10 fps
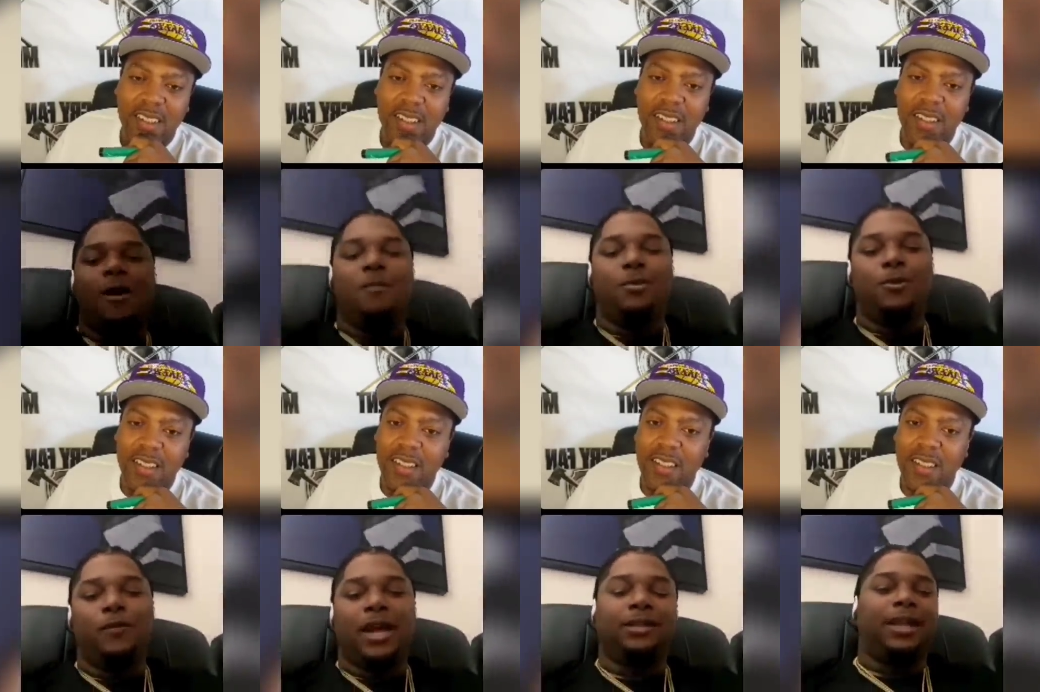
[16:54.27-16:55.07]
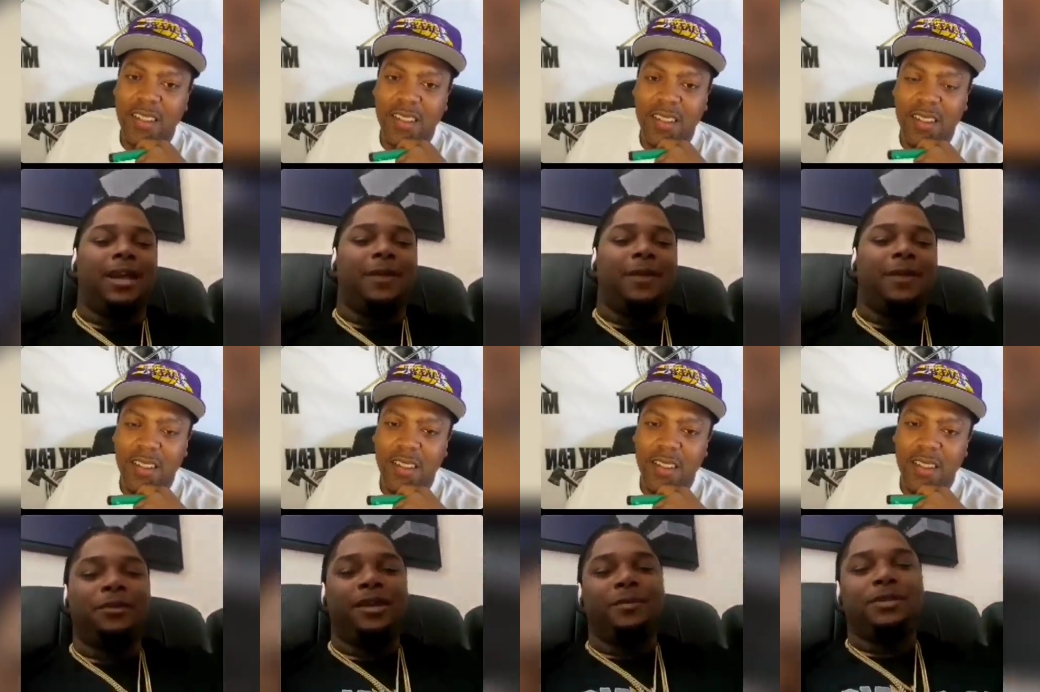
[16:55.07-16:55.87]
Speaker 1: I don't move like that, man.
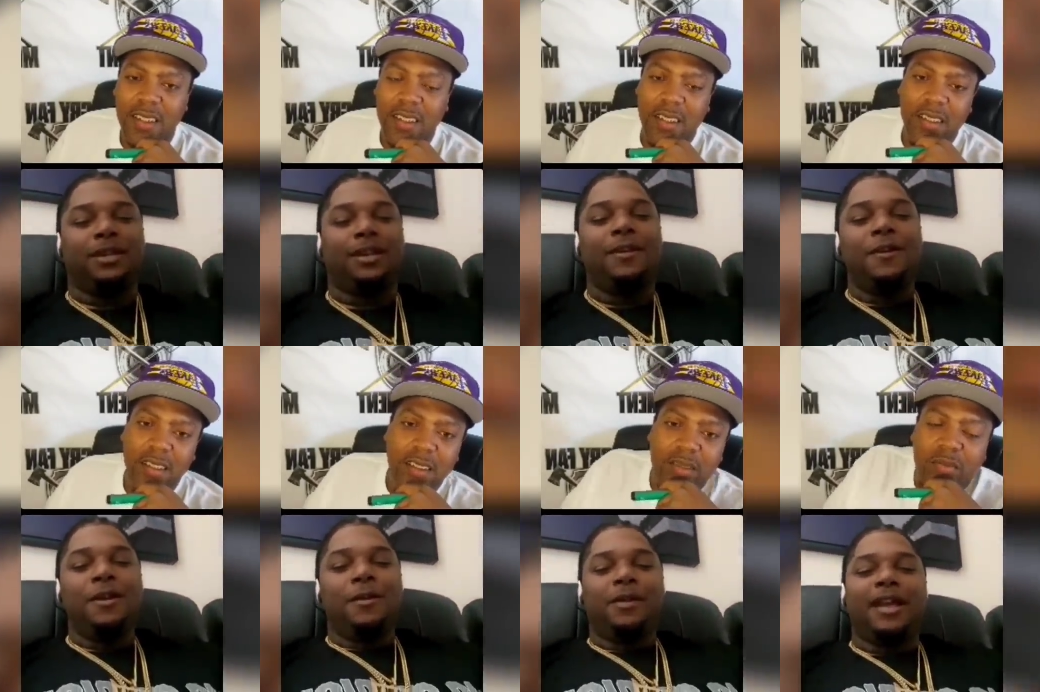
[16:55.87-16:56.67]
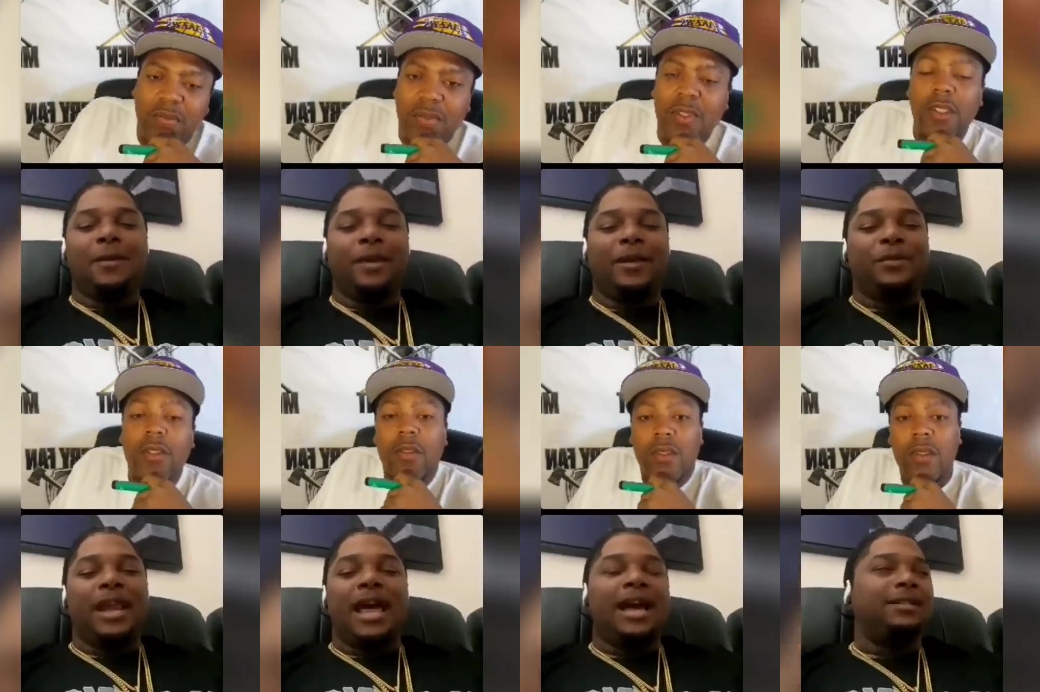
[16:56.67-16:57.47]
You know what I'm saying? You know what I mean?
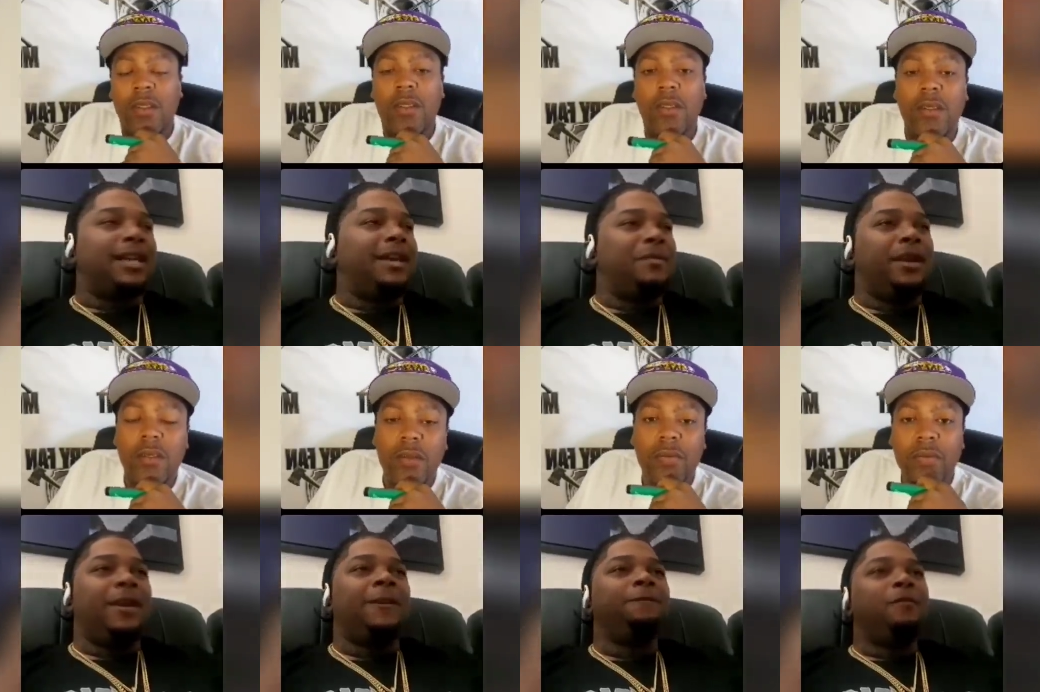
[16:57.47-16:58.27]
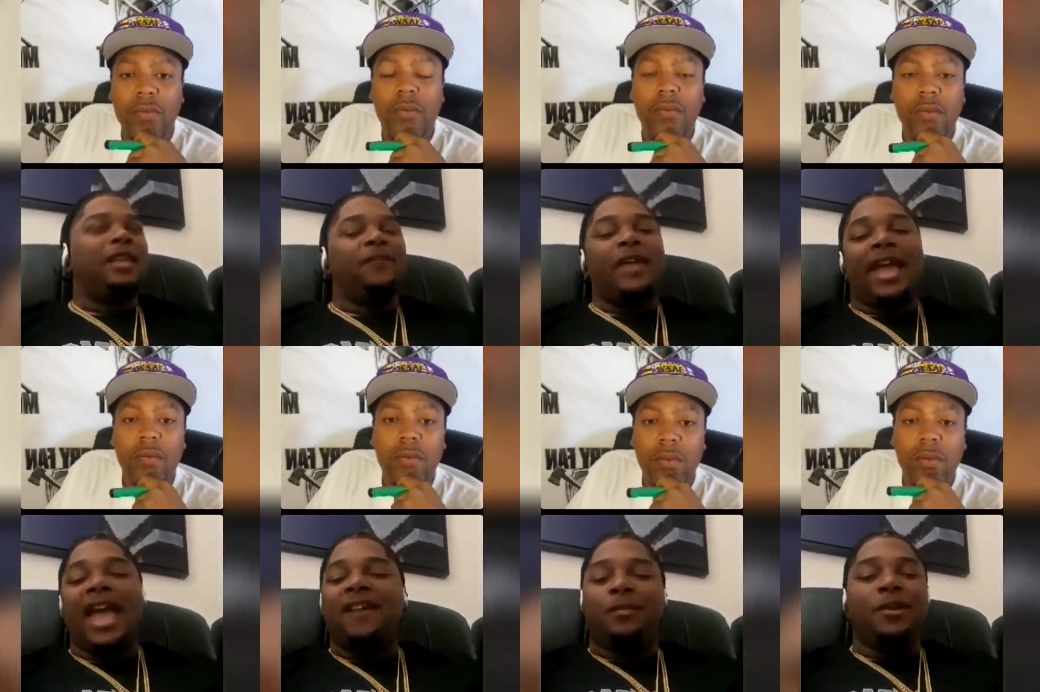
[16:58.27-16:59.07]
But like I say, man, if they
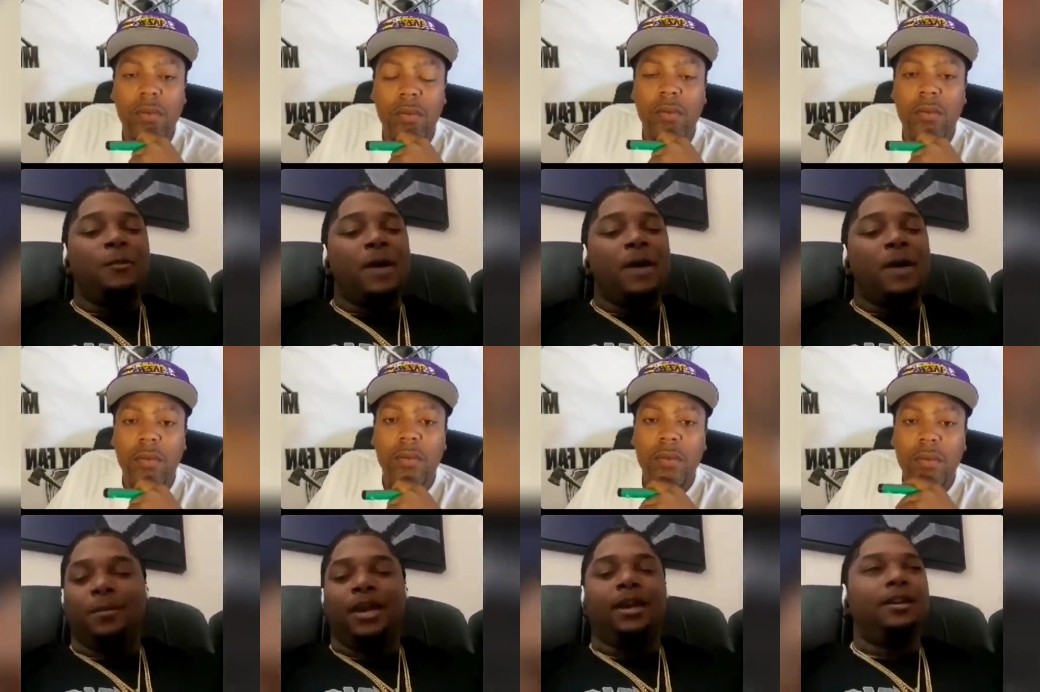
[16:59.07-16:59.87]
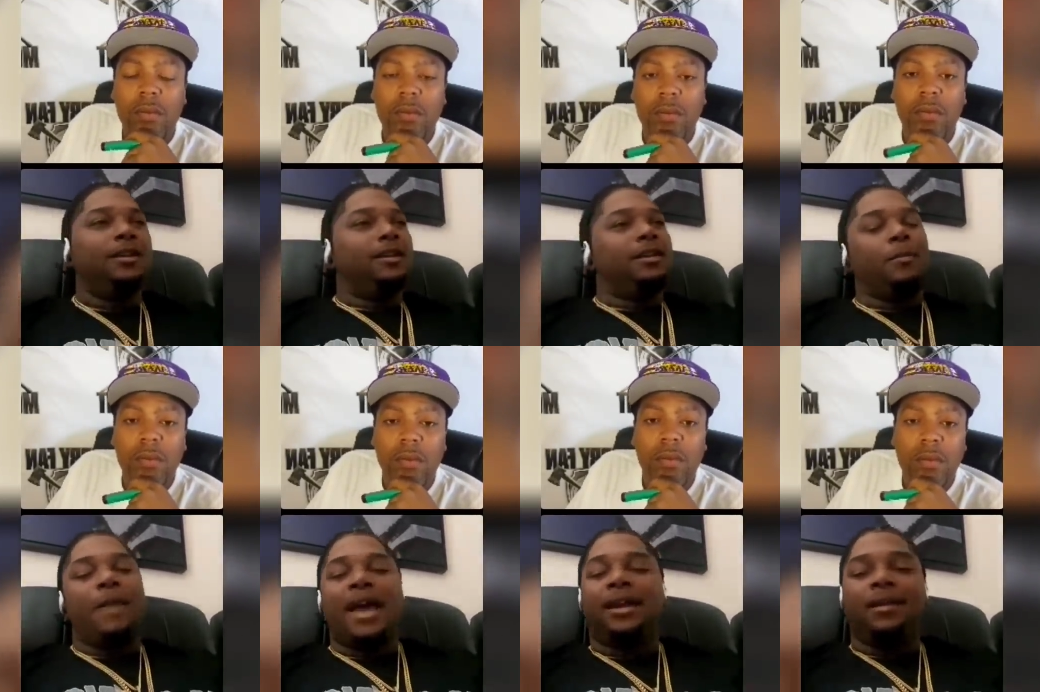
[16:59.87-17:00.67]
have been watching, man, the
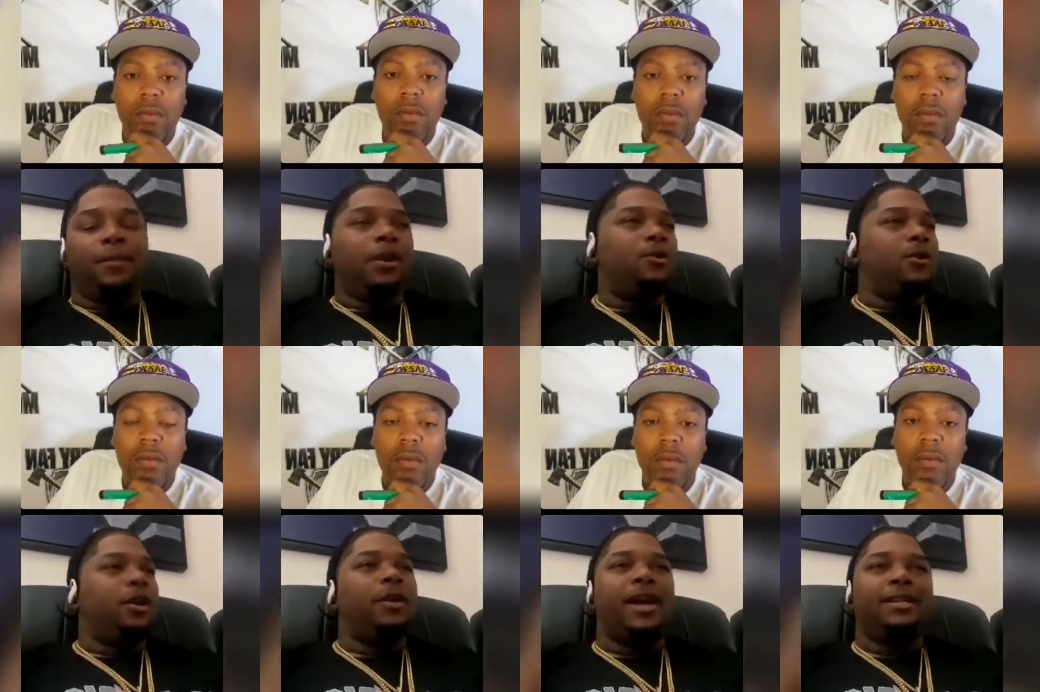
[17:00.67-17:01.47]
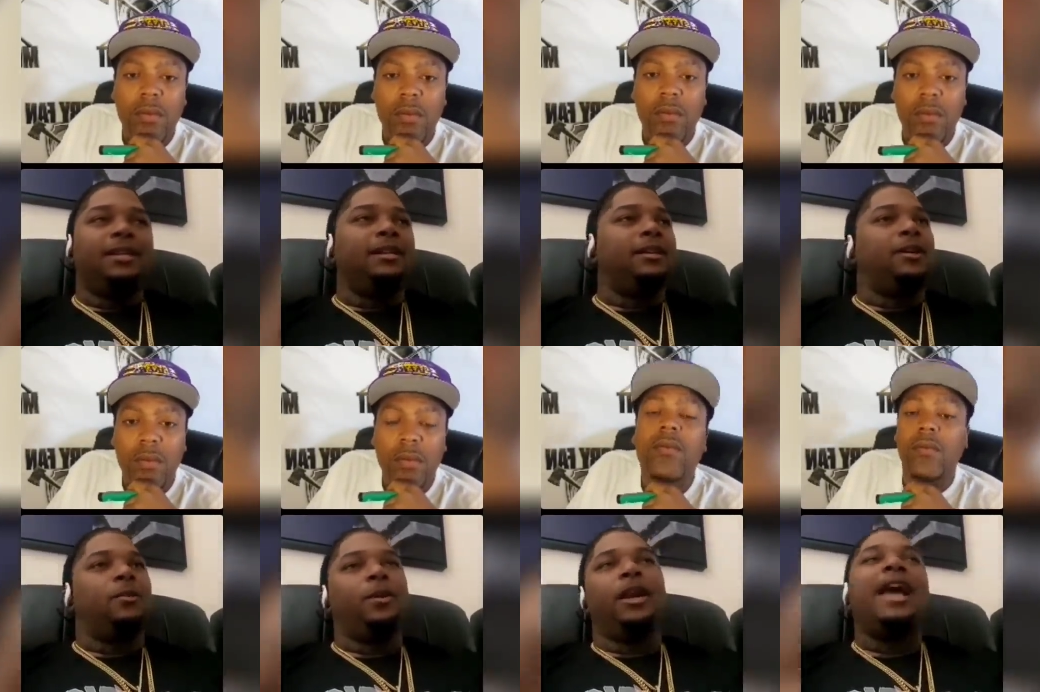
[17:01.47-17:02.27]
battling been going crazy. The, the career